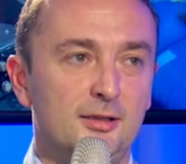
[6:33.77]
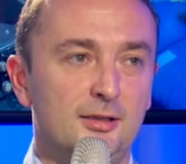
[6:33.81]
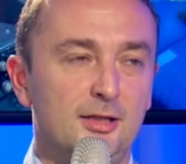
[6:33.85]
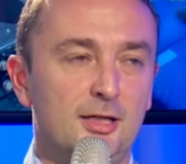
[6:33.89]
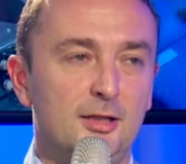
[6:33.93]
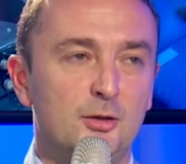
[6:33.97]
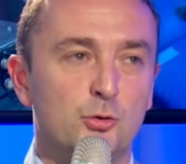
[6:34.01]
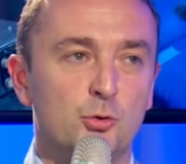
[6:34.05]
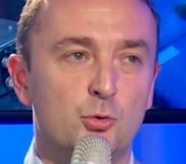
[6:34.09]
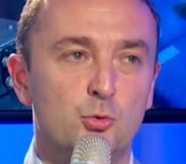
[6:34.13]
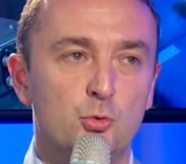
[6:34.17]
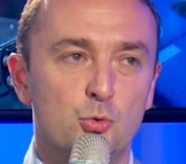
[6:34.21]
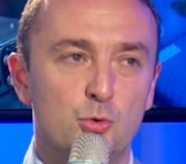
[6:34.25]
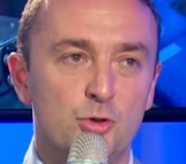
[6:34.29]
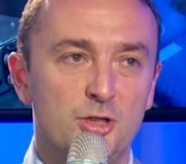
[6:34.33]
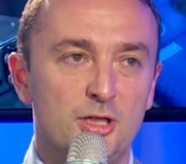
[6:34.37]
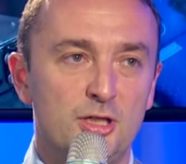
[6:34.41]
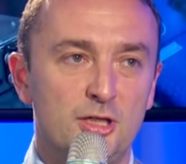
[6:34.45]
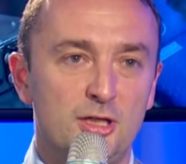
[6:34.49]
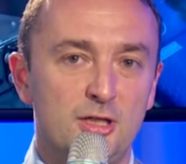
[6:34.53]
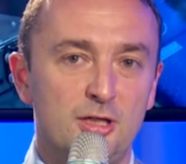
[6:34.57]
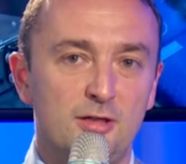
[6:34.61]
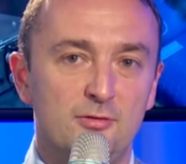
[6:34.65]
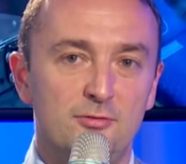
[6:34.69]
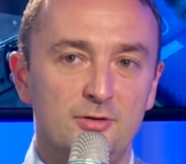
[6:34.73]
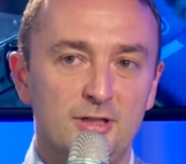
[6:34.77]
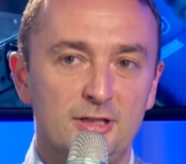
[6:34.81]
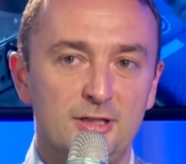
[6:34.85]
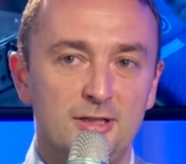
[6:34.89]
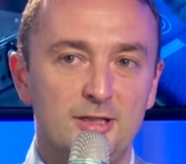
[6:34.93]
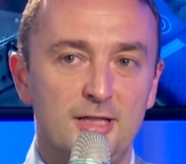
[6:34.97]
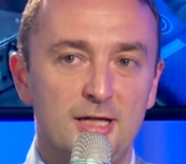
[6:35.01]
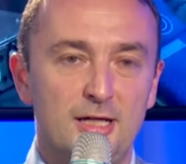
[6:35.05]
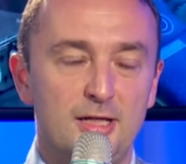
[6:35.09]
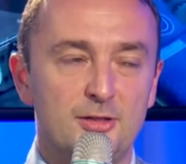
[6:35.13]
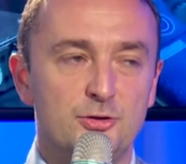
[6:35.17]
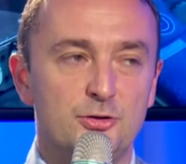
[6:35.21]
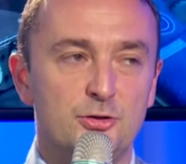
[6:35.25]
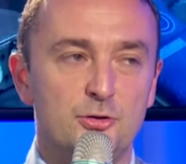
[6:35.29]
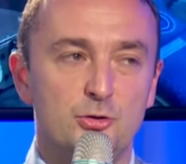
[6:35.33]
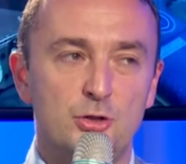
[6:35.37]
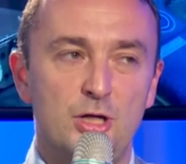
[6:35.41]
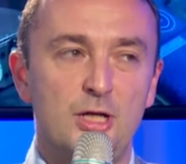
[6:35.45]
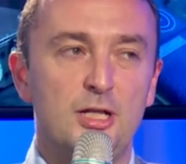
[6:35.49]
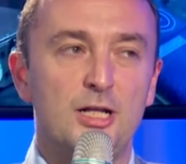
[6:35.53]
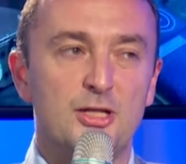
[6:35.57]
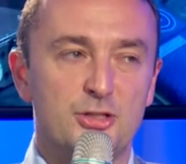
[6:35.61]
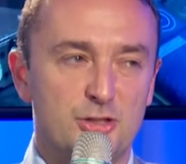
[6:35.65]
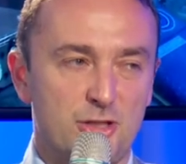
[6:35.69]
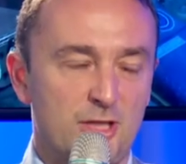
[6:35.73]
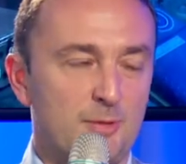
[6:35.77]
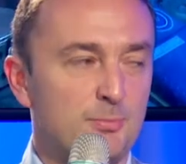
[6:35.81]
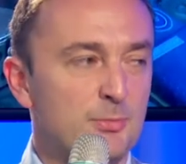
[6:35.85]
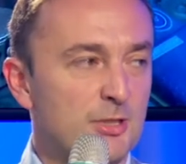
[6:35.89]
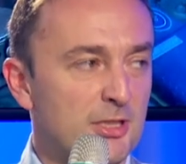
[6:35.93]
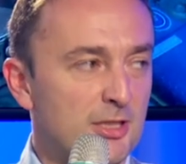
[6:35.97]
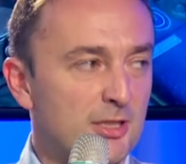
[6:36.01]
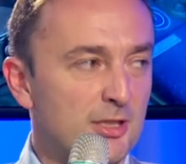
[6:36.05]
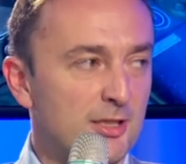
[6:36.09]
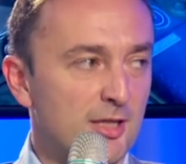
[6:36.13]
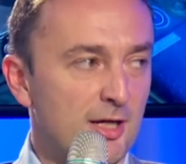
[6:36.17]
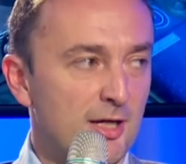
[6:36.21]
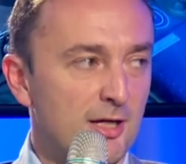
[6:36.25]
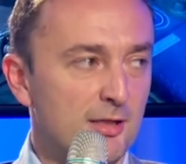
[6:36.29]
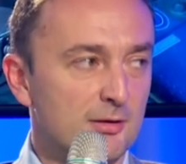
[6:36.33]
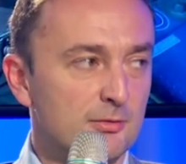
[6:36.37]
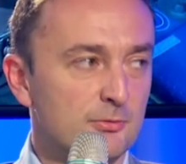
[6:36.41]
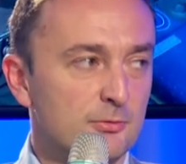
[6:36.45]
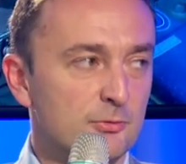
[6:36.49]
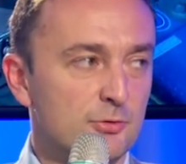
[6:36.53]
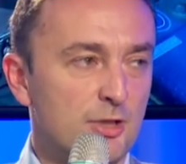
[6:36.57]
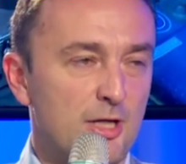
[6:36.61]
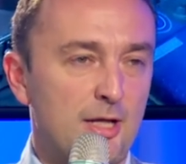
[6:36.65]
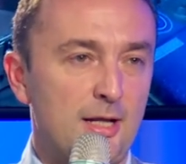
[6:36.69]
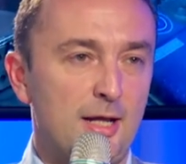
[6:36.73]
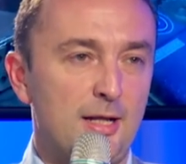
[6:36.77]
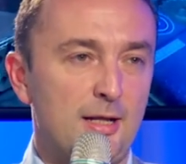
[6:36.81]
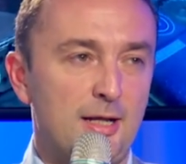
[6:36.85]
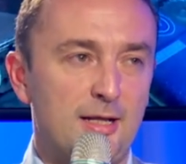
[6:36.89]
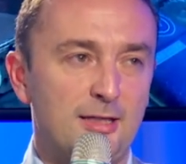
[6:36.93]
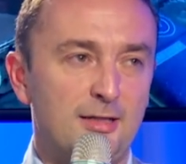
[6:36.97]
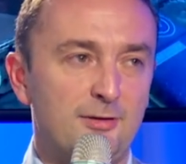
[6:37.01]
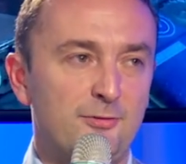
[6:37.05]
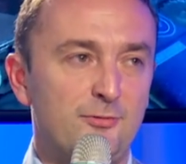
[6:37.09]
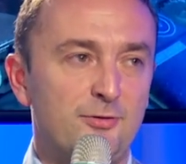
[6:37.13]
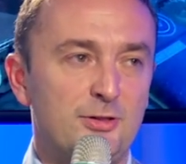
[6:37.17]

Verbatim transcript: market compared to the automotive industry